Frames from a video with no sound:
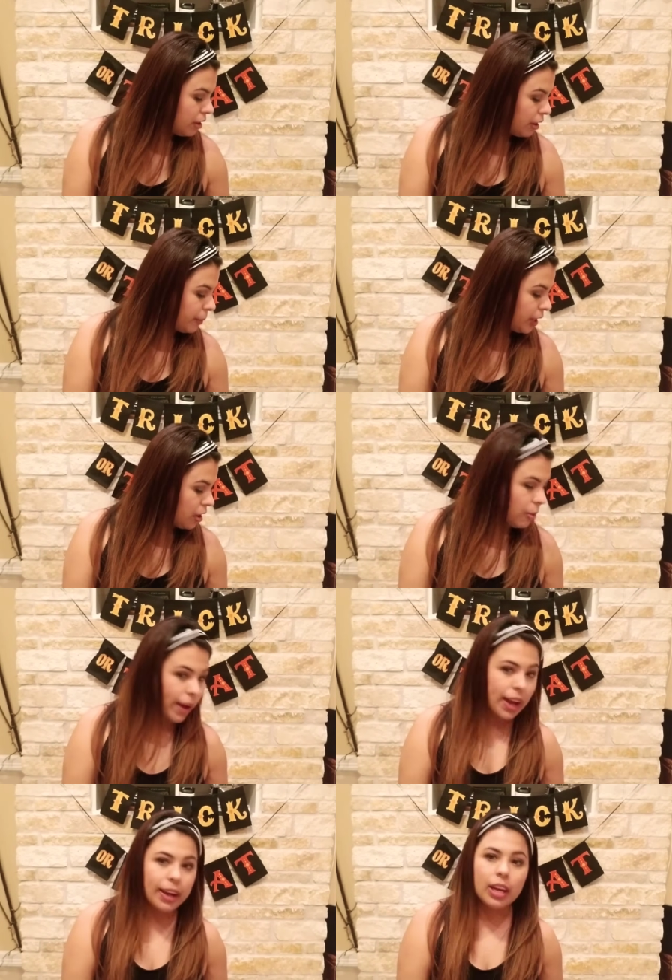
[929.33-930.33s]
I'm going to go
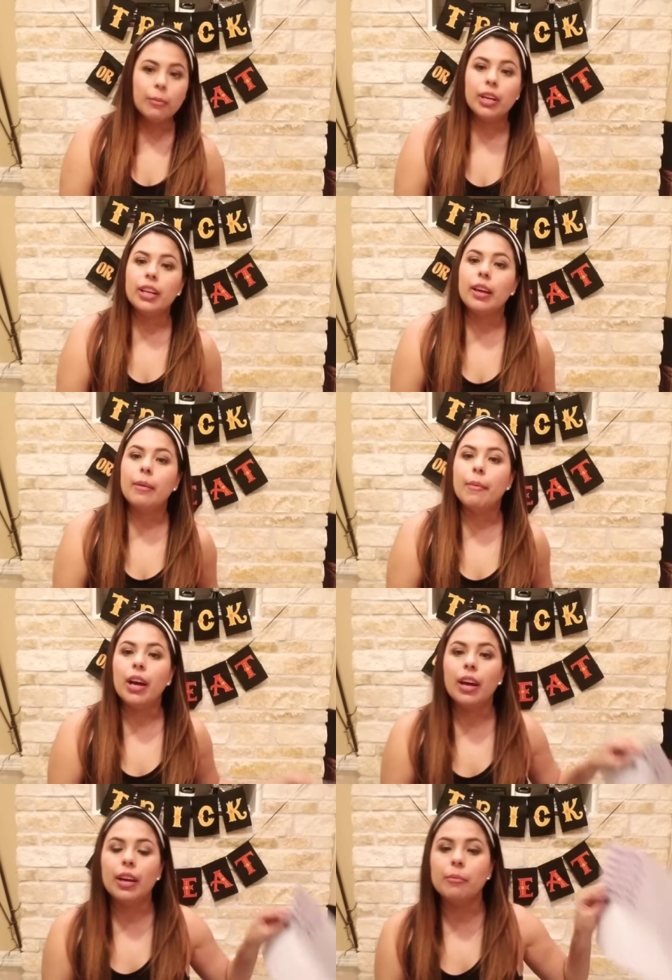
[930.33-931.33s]
back. I'm going to get
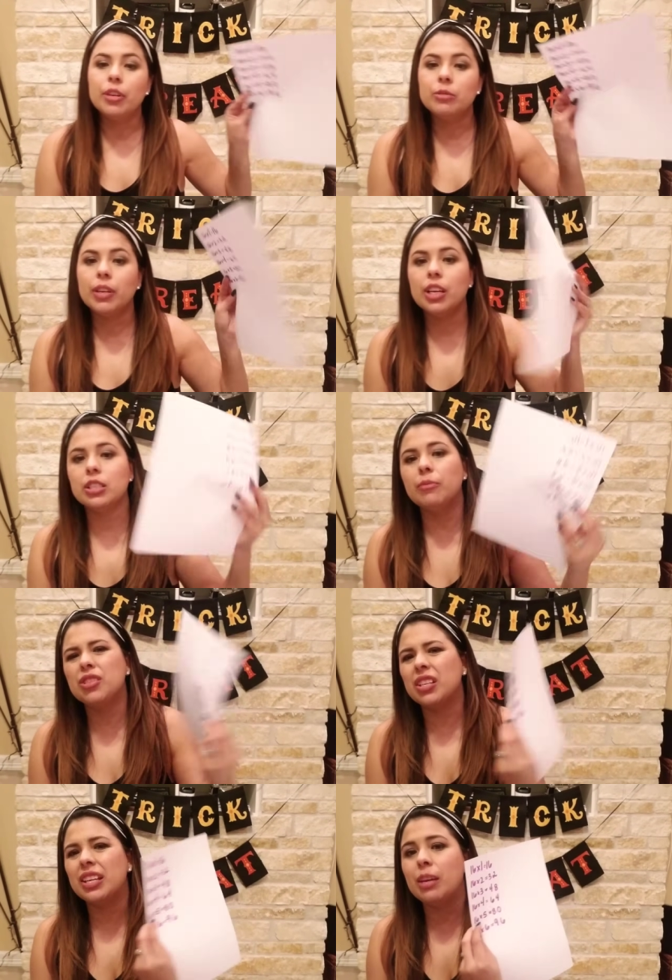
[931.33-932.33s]
my multiplication. I'm just
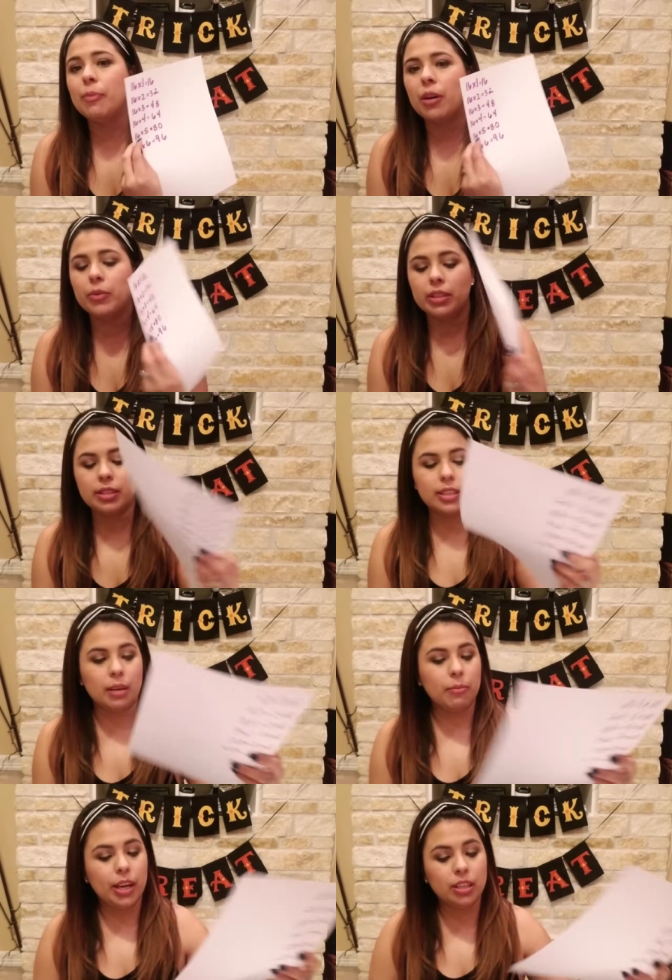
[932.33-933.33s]
going to keep on with the
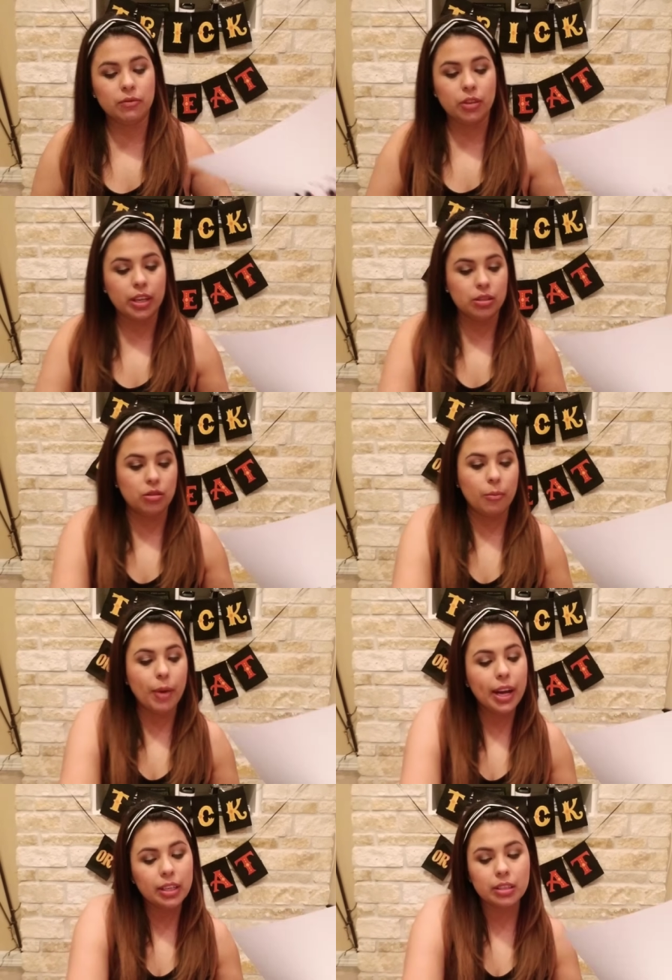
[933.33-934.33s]
same page if you guys don't
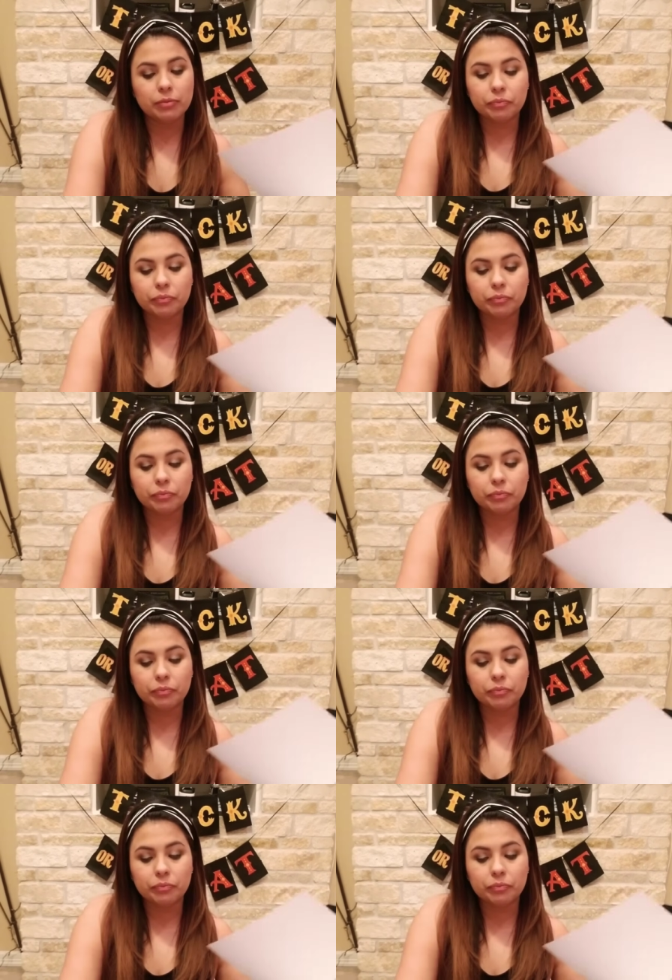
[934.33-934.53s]
mind.